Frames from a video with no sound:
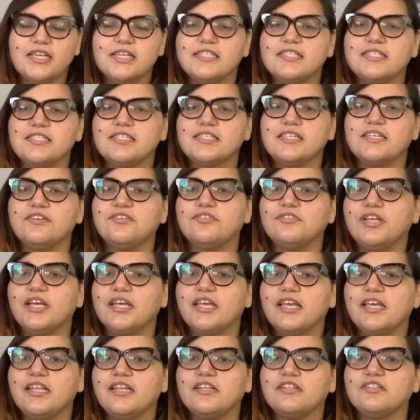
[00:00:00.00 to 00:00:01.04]
is still
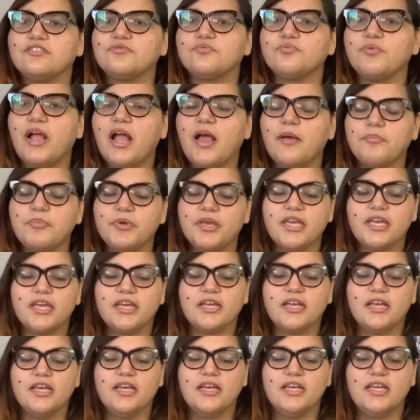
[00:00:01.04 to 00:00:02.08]
like in its
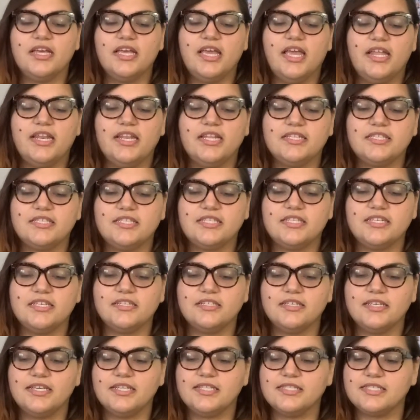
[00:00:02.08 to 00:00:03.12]
wrapping and it's still
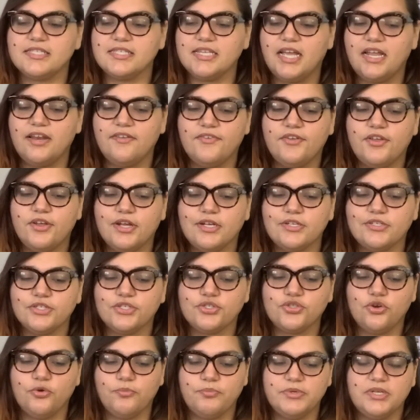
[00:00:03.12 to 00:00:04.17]
inside of here. I
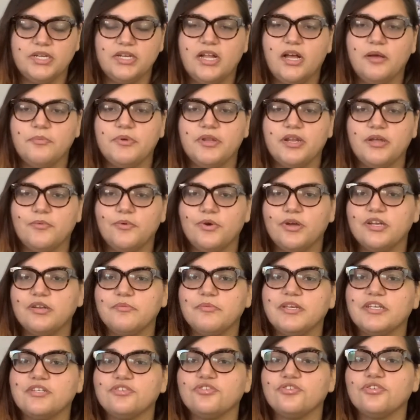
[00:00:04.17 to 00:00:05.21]
just opened it up and I wanted
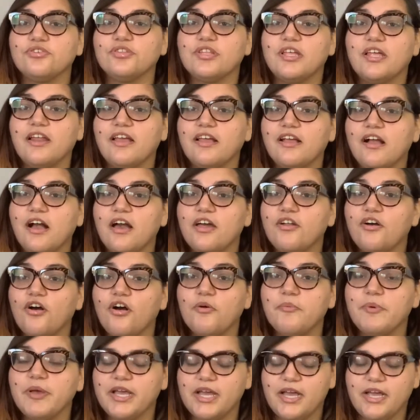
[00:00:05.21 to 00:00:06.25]
to make sure that I got
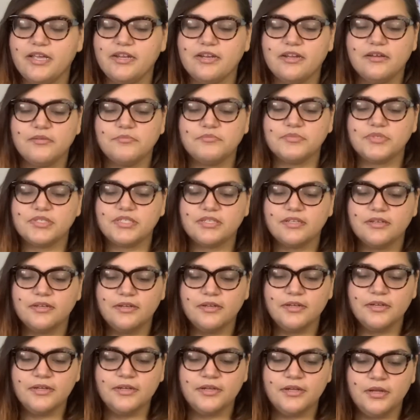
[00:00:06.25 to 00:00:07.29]
all my items
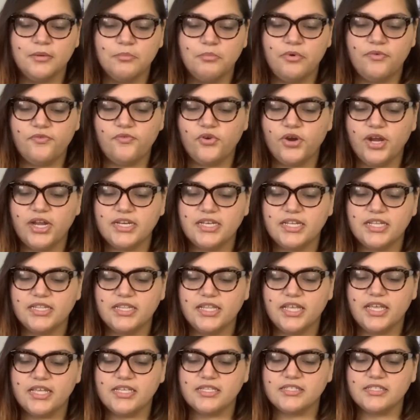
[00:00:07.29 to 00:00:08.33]
before I did
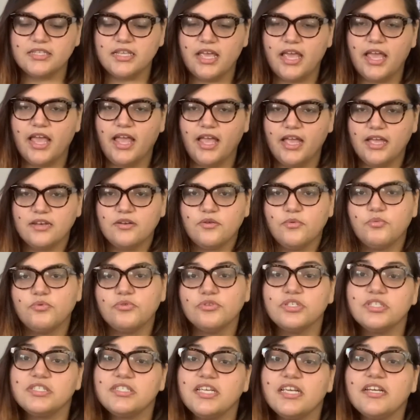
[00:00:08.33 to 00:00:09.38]
this, and
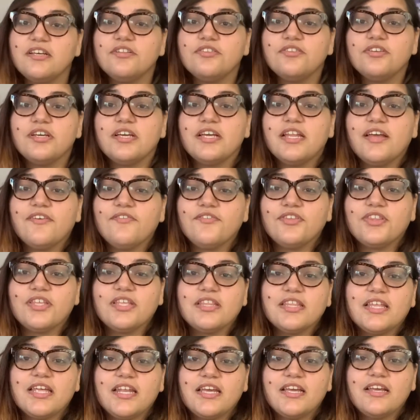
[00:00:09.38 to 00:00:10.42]
we'll just take a look at
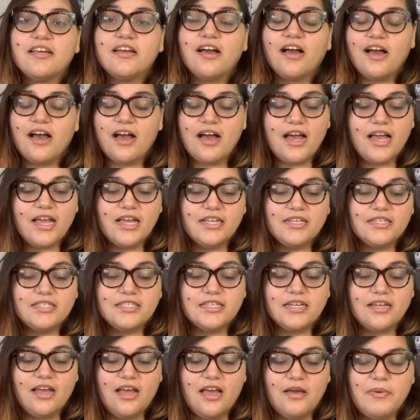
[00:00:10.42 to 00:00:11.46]
everything that I
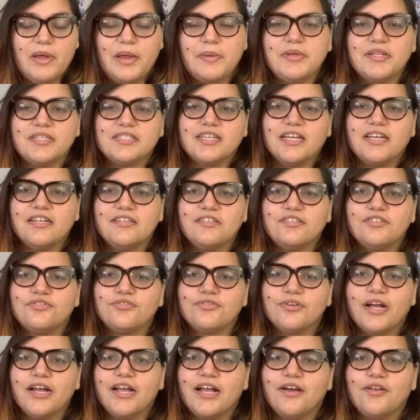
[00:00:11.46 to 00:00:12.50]
got. I'm excited to
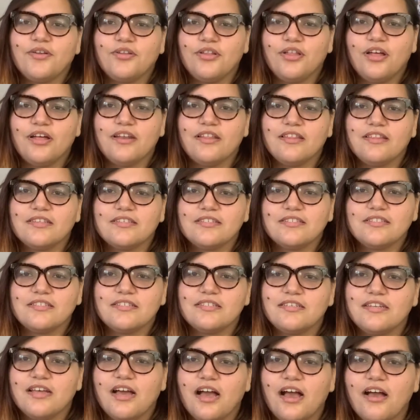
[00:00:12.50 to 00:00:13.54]
try out a lot of this
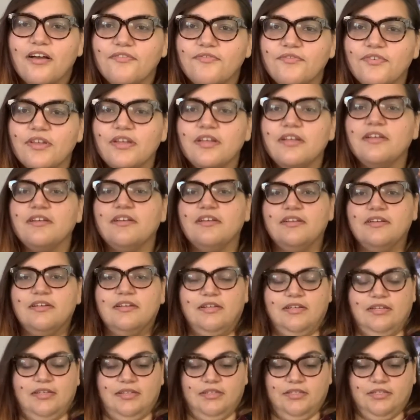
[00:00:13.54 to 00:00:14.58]
stuff.
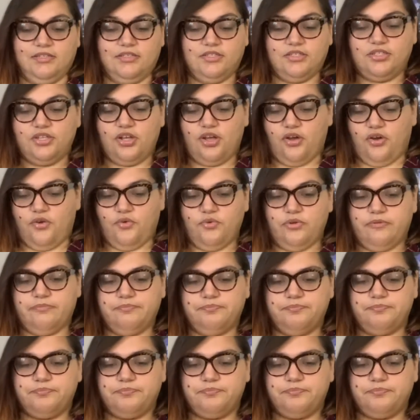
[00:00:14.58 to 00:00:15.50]
So